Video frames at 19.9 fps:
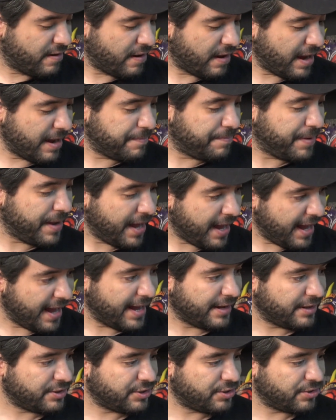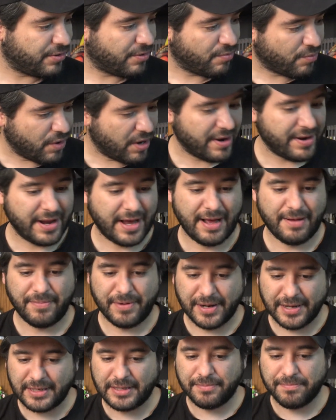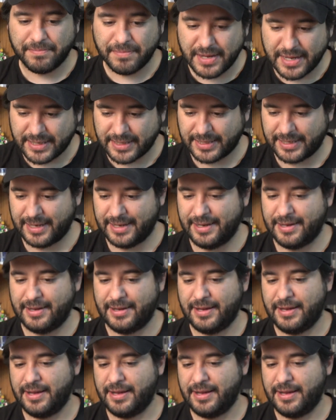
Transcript: a patch or whatnot, but it's missing.